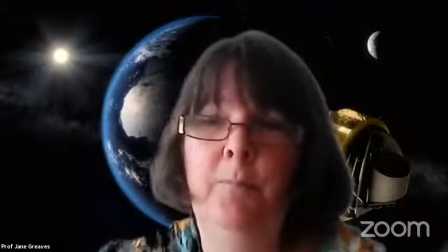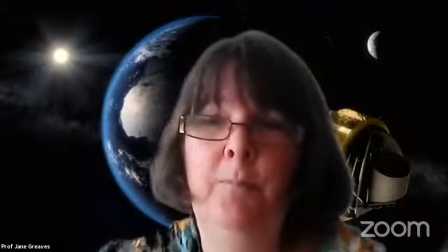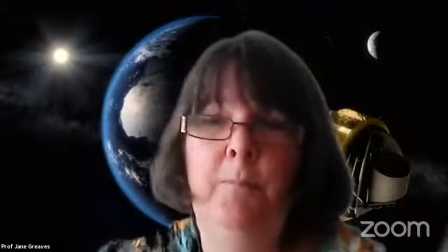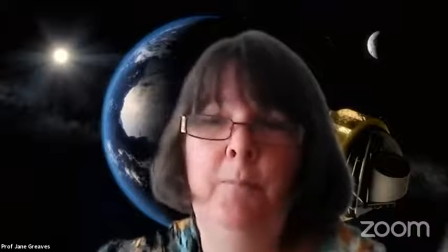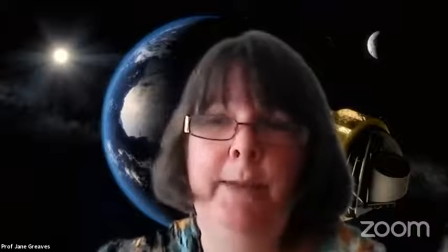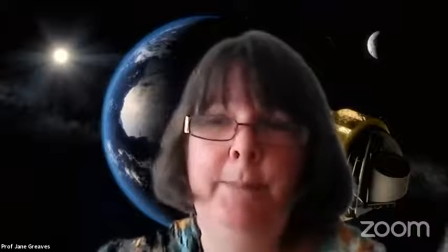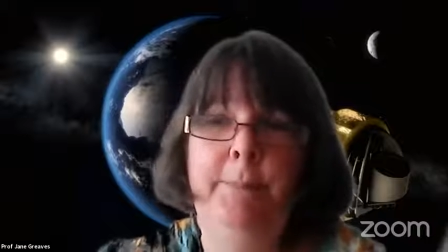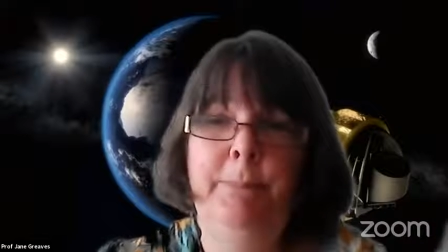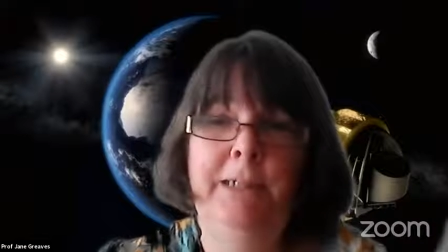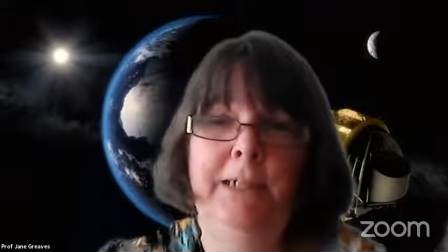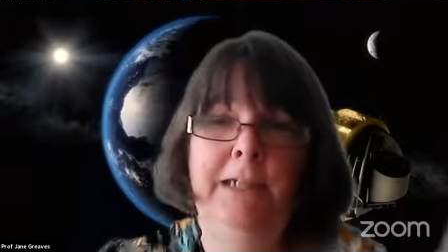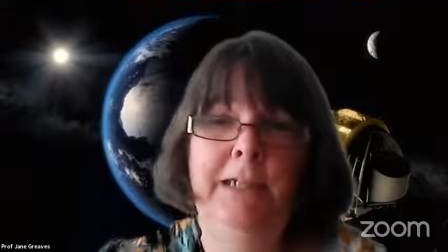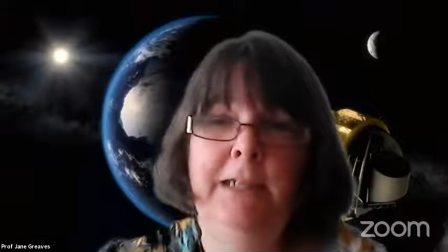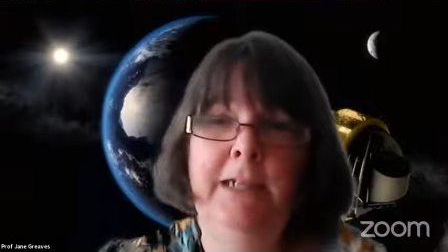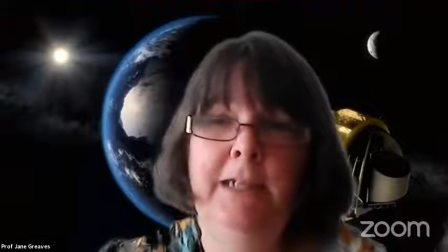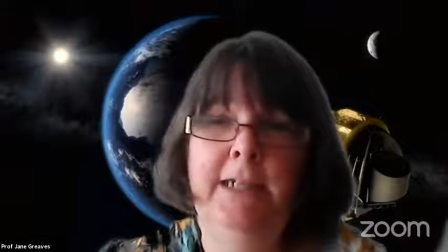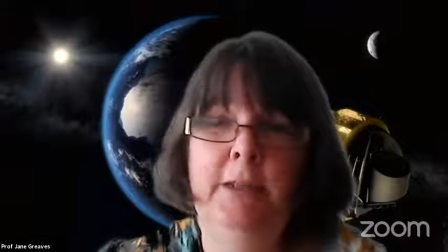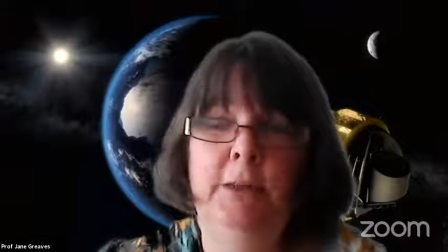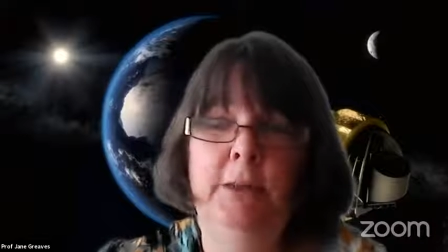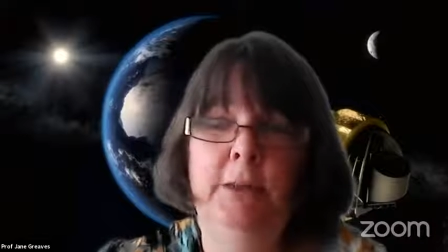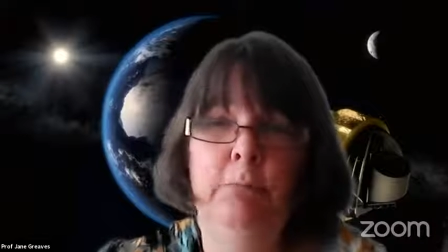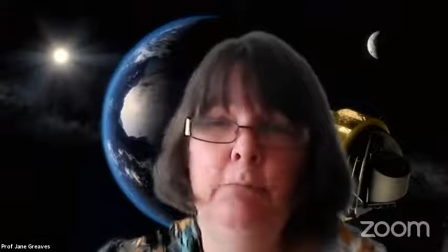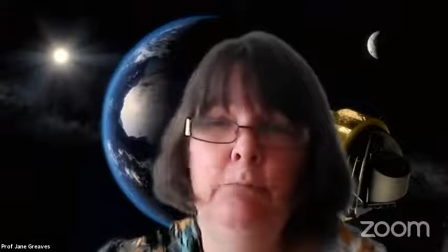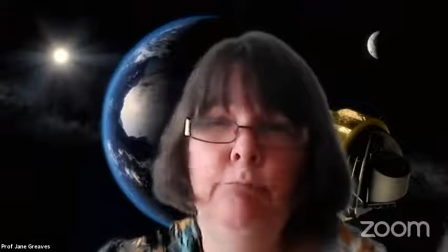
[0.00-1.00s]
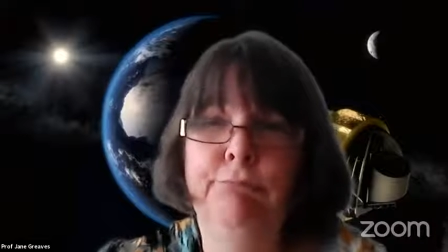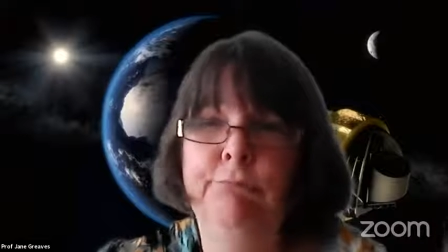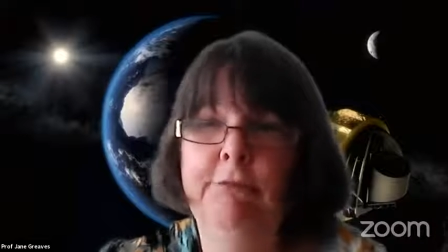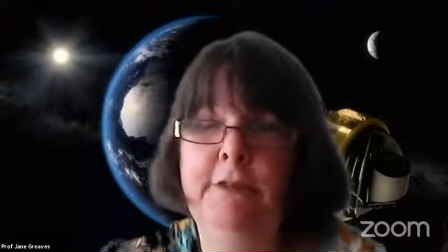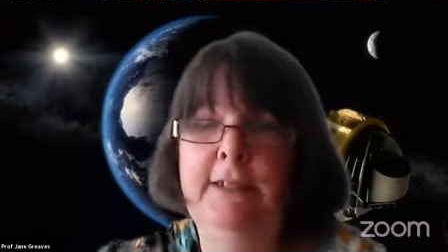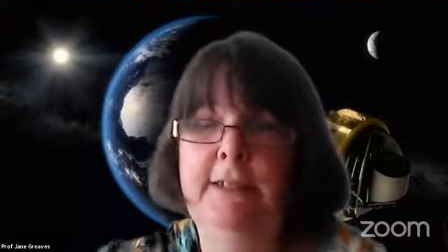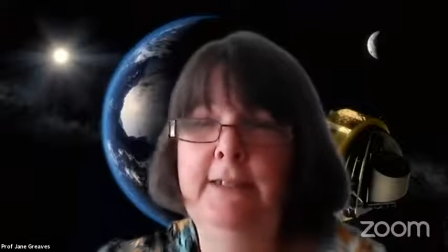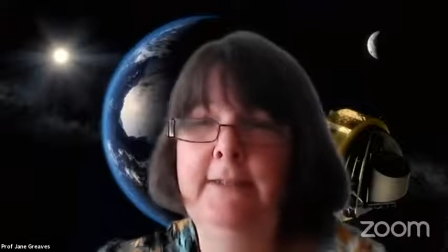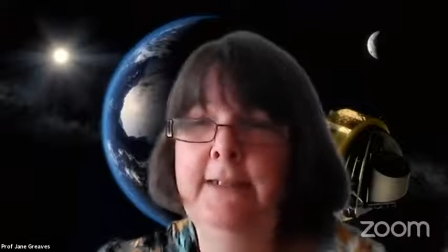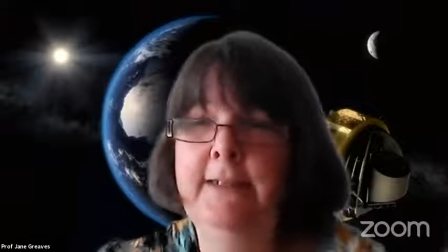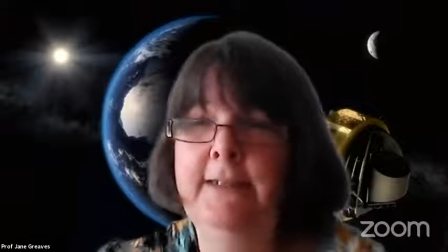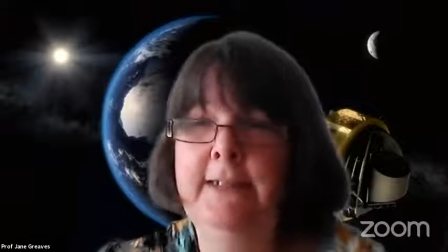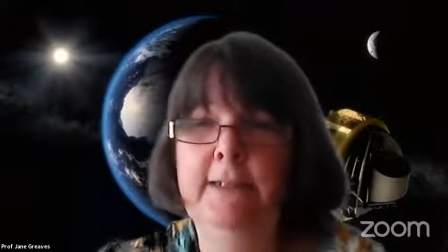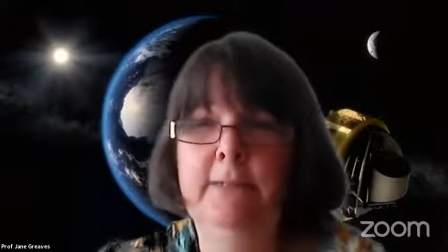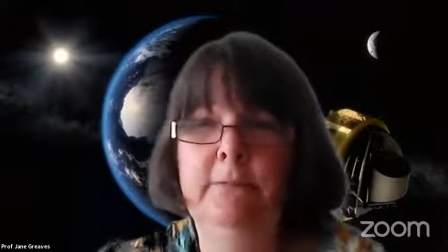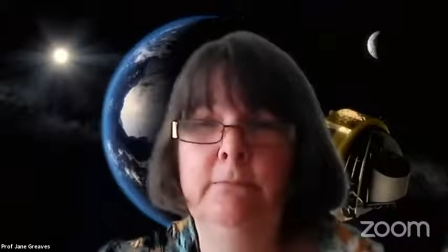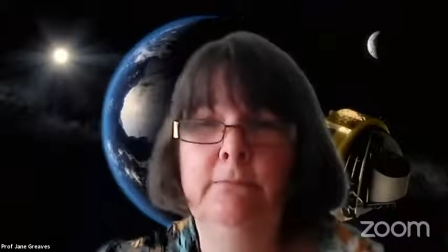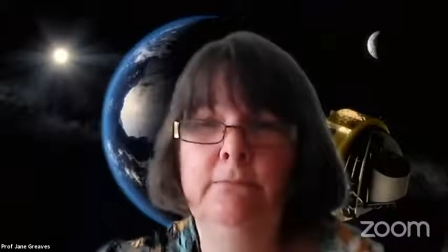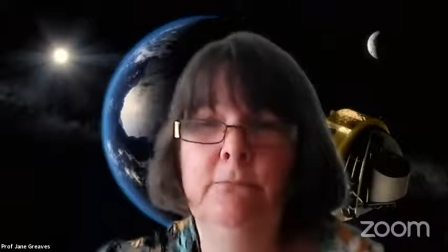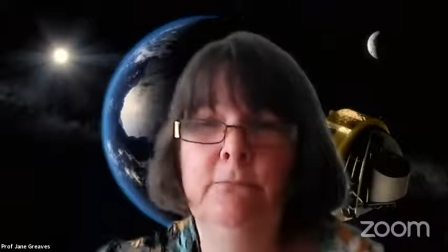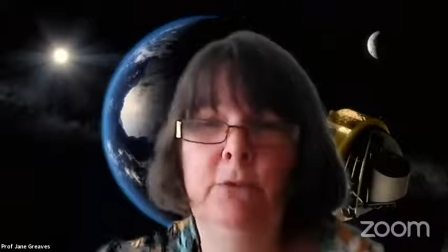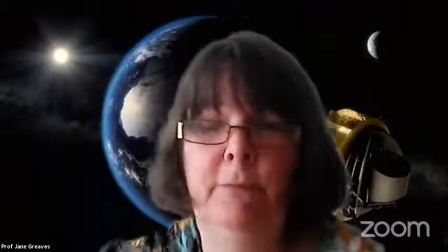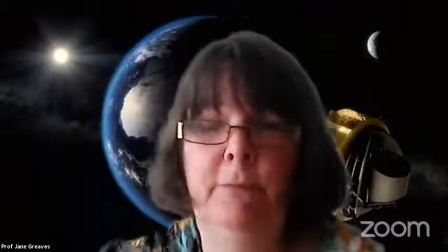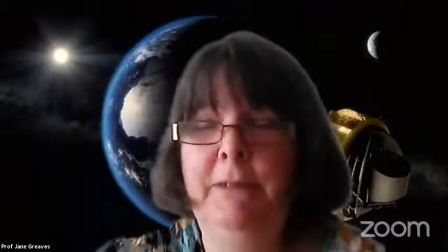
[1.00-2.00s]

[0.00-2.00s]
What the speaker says: People are like breeding